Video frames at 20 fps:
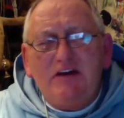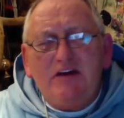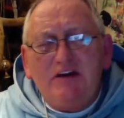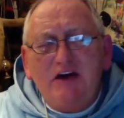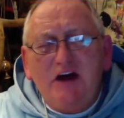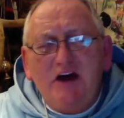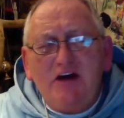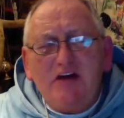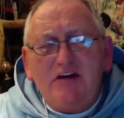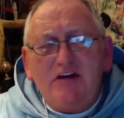a
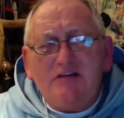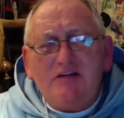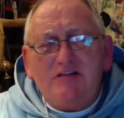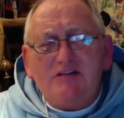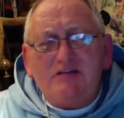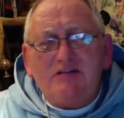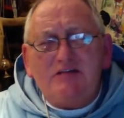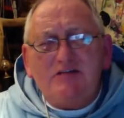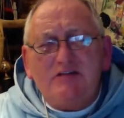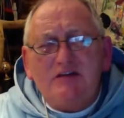
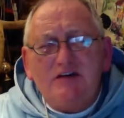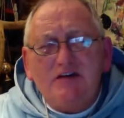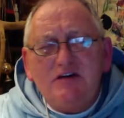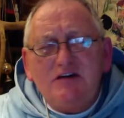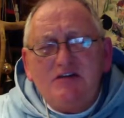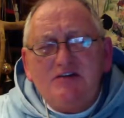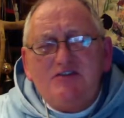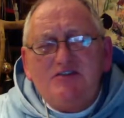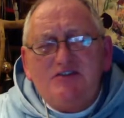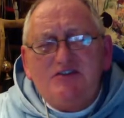nice,
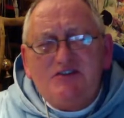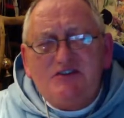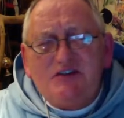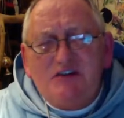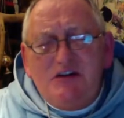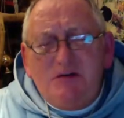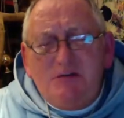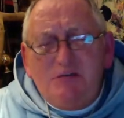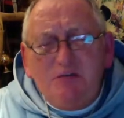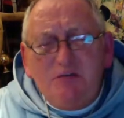
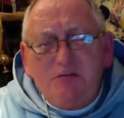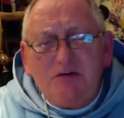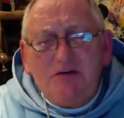deep,